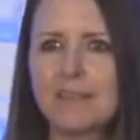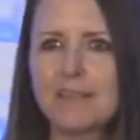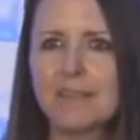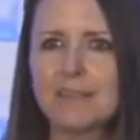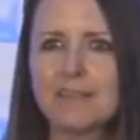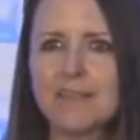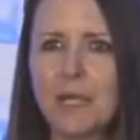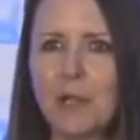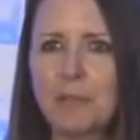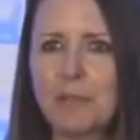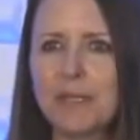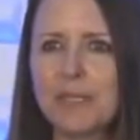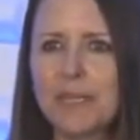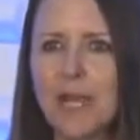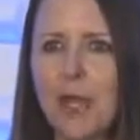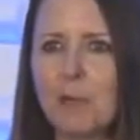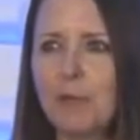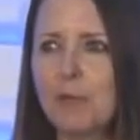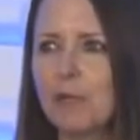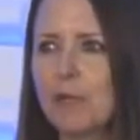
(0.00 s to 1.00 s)
has now been
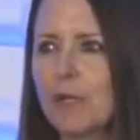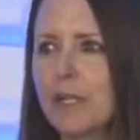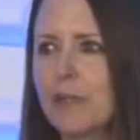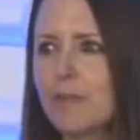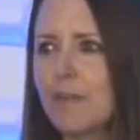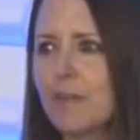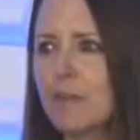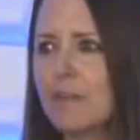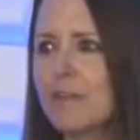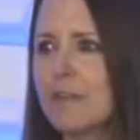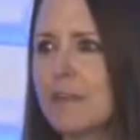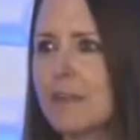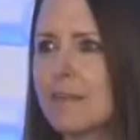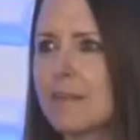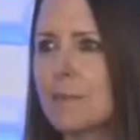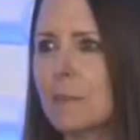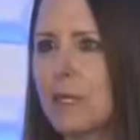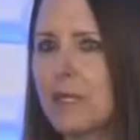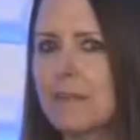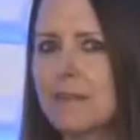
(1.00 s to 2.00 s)
up and running for
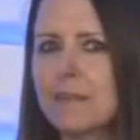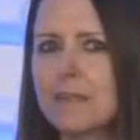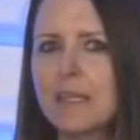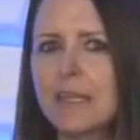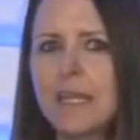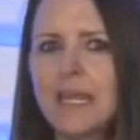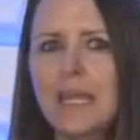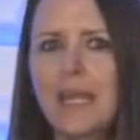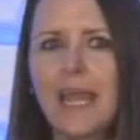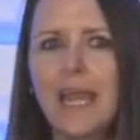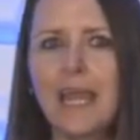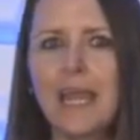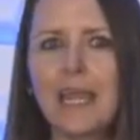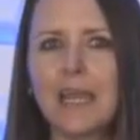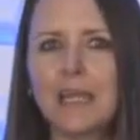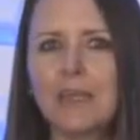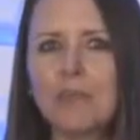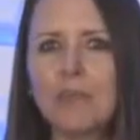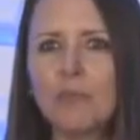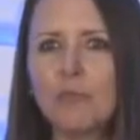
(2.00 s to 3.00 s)
6 months,
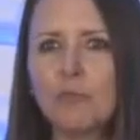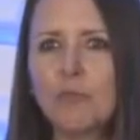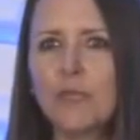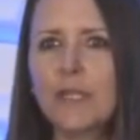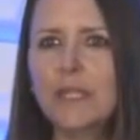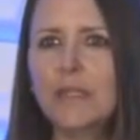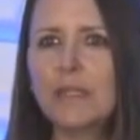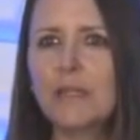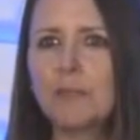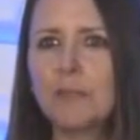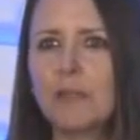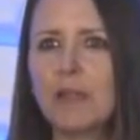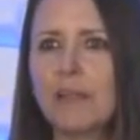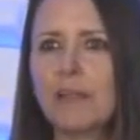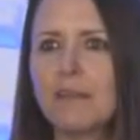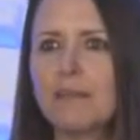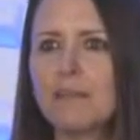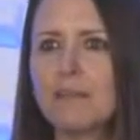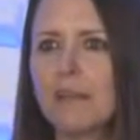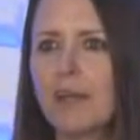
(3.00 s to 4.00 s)
and we need a
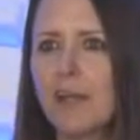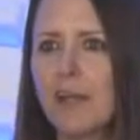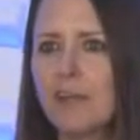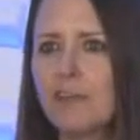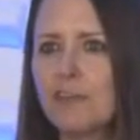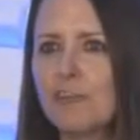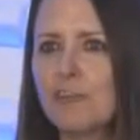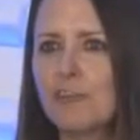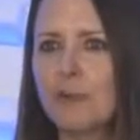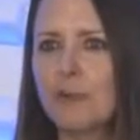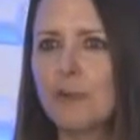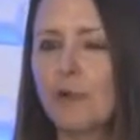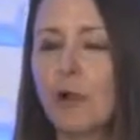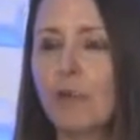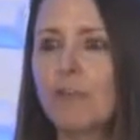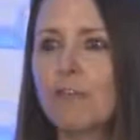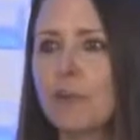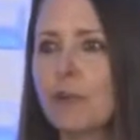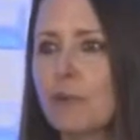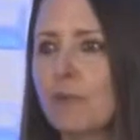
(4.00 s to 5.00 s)
place to do
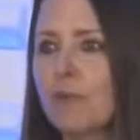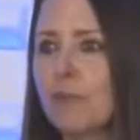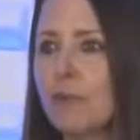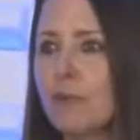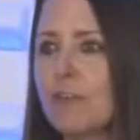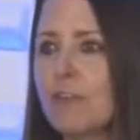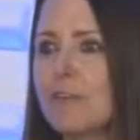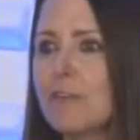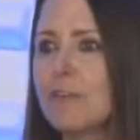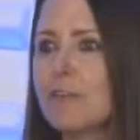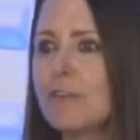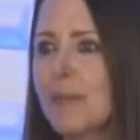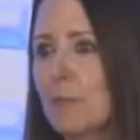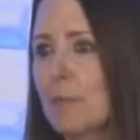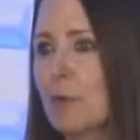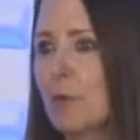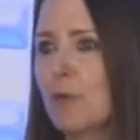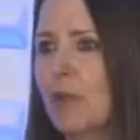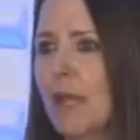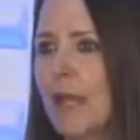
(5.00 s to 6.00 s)
our very first
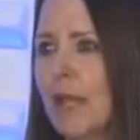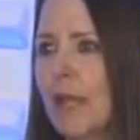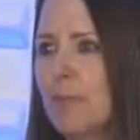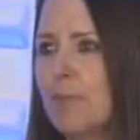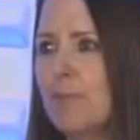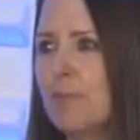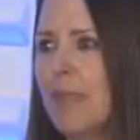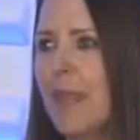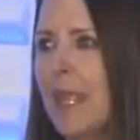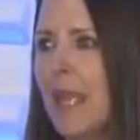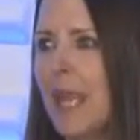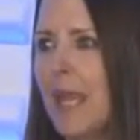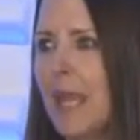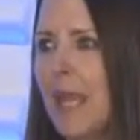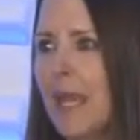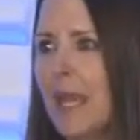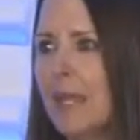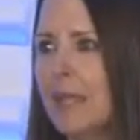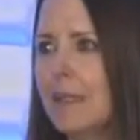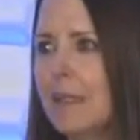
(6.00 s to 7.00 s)
demo day.
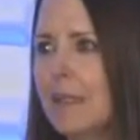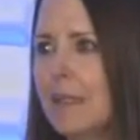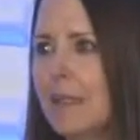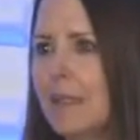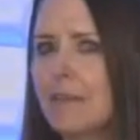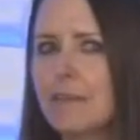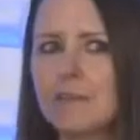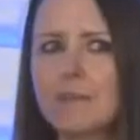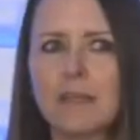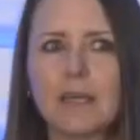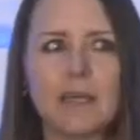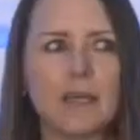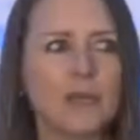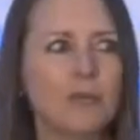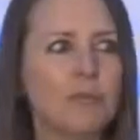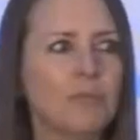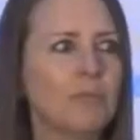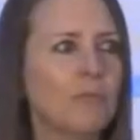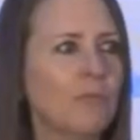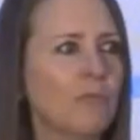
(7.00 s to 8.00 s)
And it's
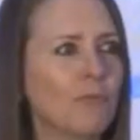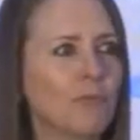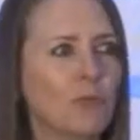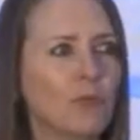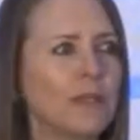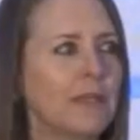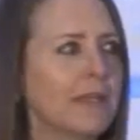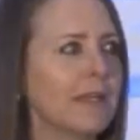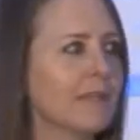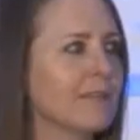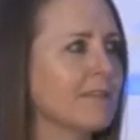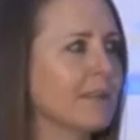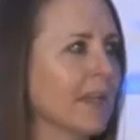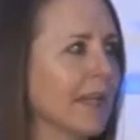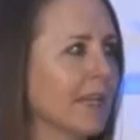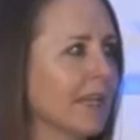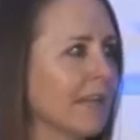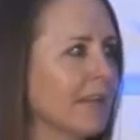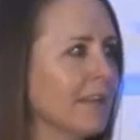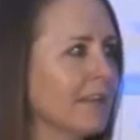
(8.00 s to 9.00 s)
really
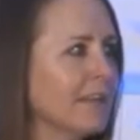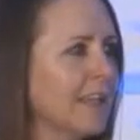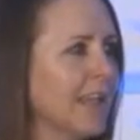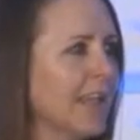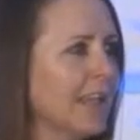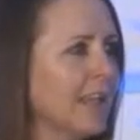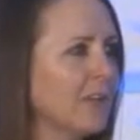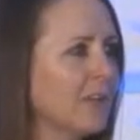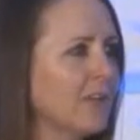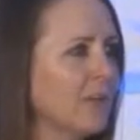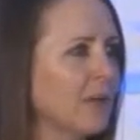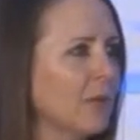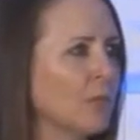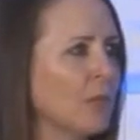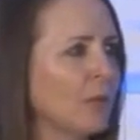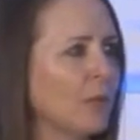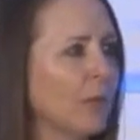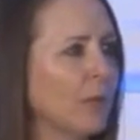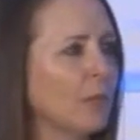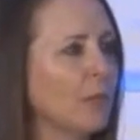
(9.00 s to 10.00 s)
exciting that
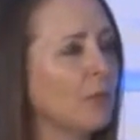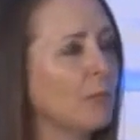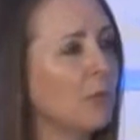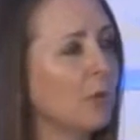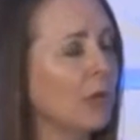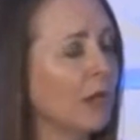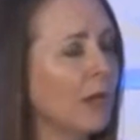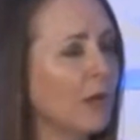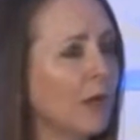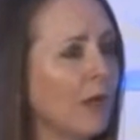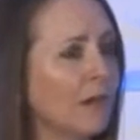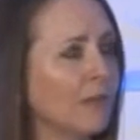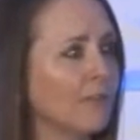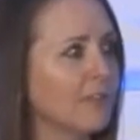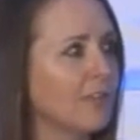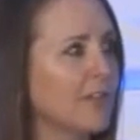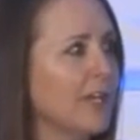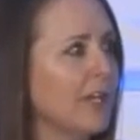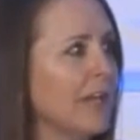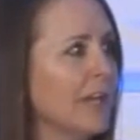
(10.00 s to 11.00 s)
we were able to pull it off.
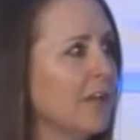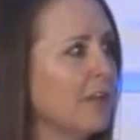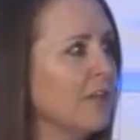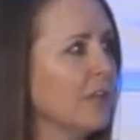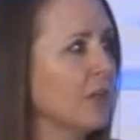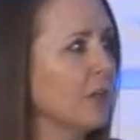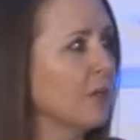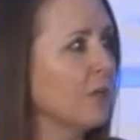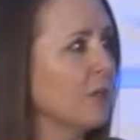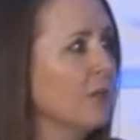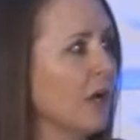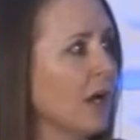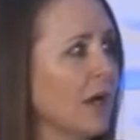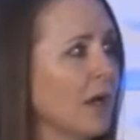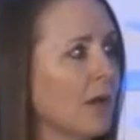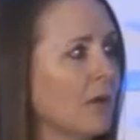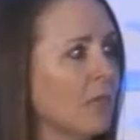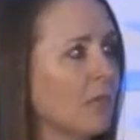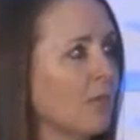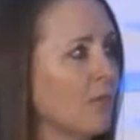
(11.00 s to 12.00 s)
So
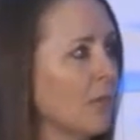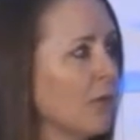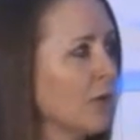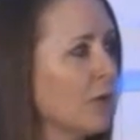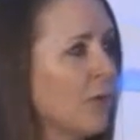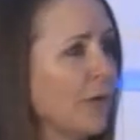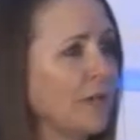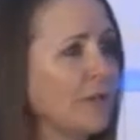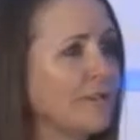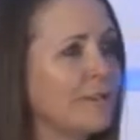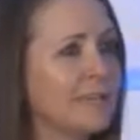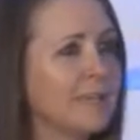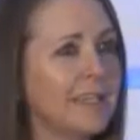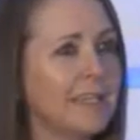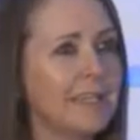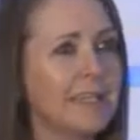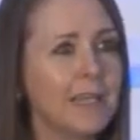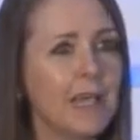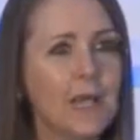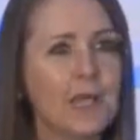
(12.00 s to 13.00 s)
you're going to
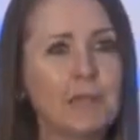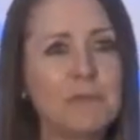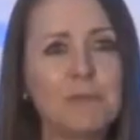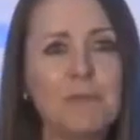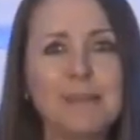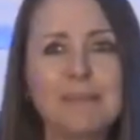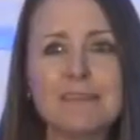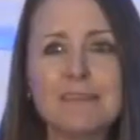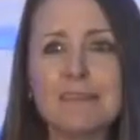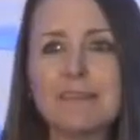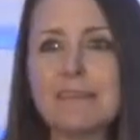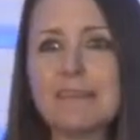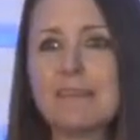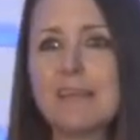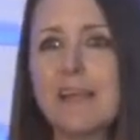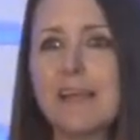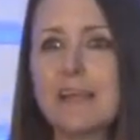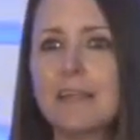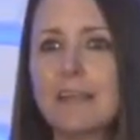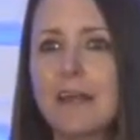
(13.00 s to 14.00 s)
see an amazing
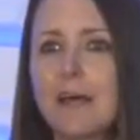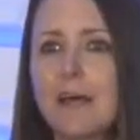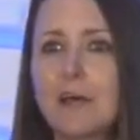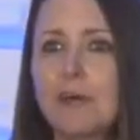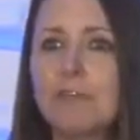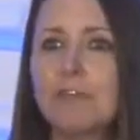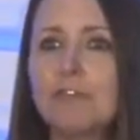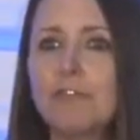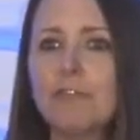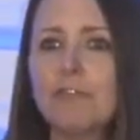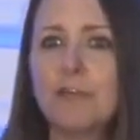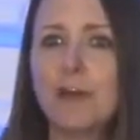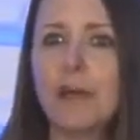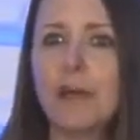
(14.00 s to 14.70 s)
set of